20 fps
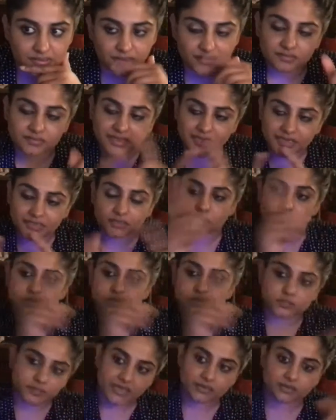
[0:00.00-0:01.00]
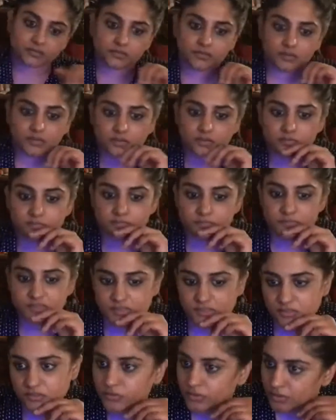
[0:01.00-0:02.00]
And that goes back to the
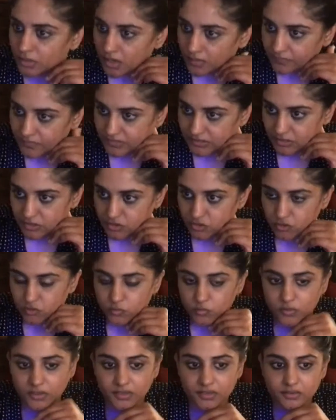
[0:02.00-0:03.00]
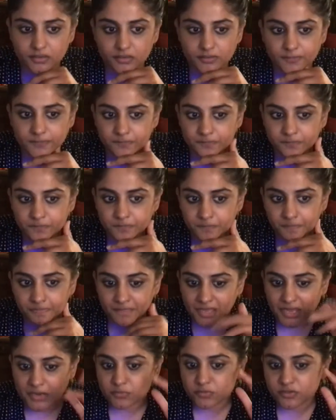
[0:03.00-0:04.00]
sisterhood conversation where
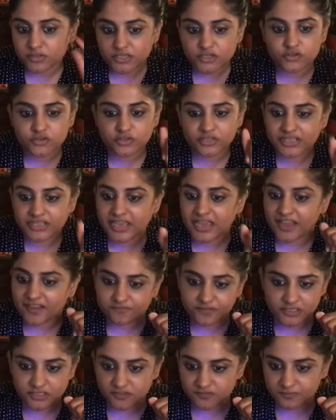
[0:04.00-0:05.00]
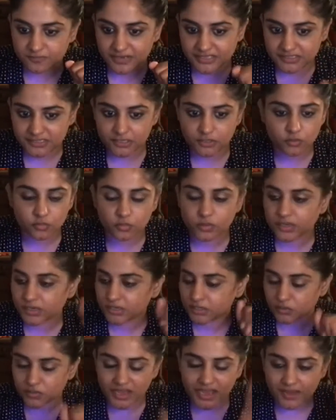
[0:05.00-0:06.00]
I will literally have friends of mine say, you know
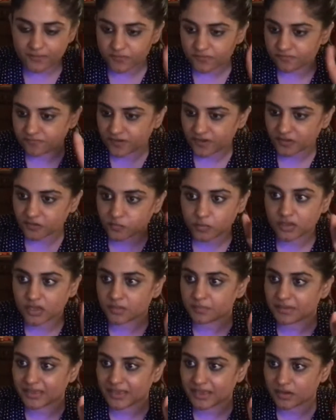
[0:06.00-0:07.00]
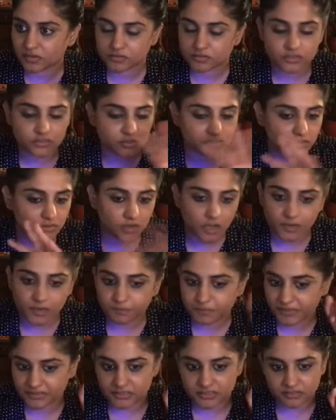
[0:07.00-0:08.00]
what, you have a first book coming out, do
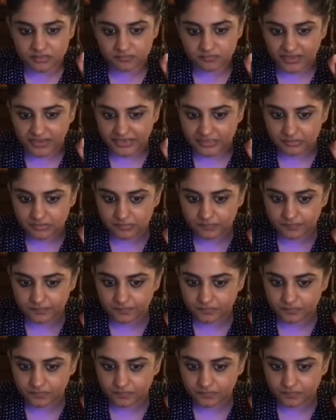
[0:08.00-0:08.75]
not pick this fight.